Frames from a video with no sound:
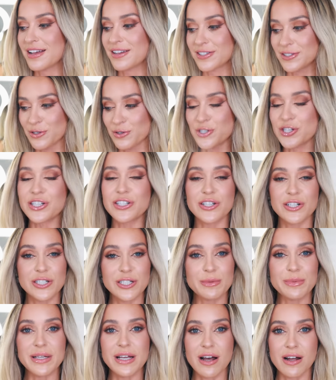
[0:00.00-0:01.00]
So she
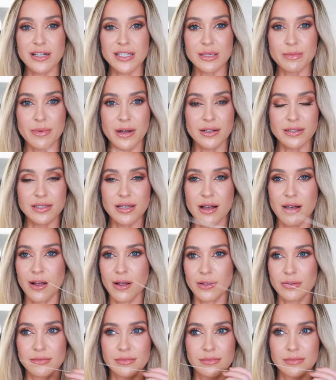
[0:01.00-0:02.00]
turned me on to
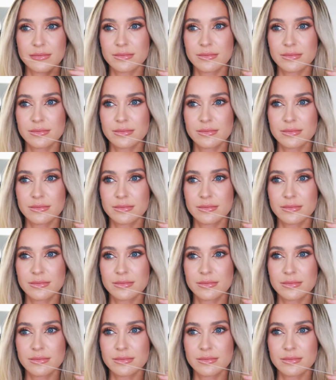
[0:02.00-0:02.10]
Montale,